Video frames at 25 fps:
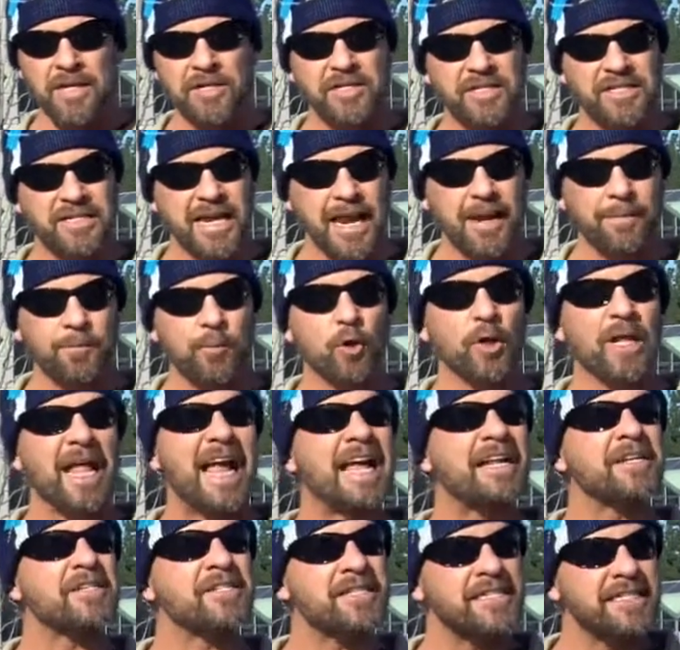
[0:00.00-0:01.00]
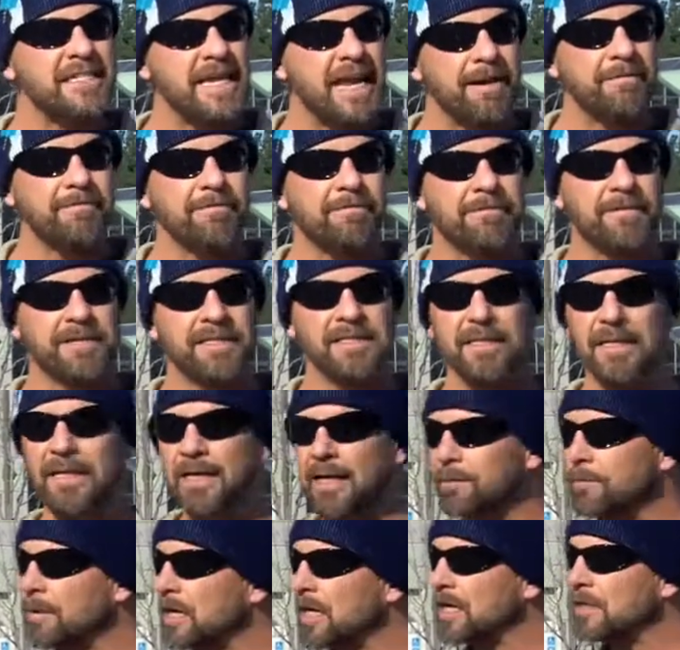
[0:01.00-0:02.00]
stable, and safe
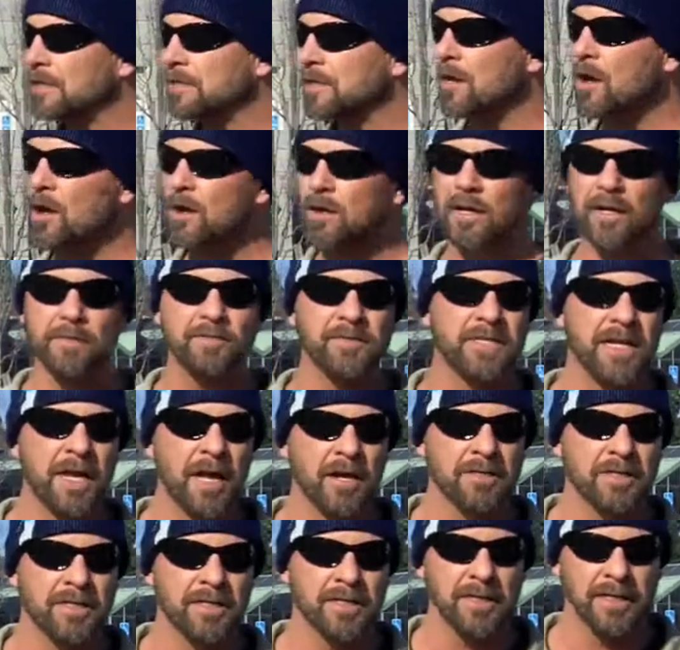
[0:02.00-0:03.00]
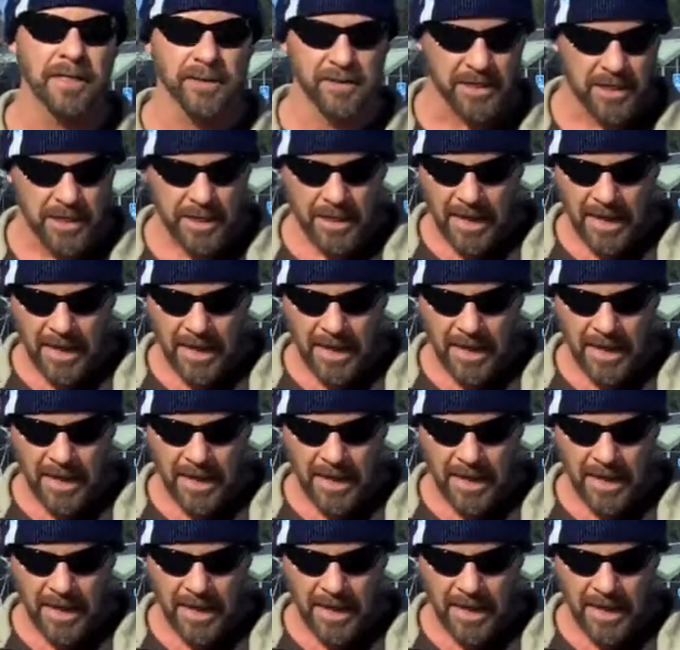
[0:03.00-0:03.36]
physique because it all comes down to this.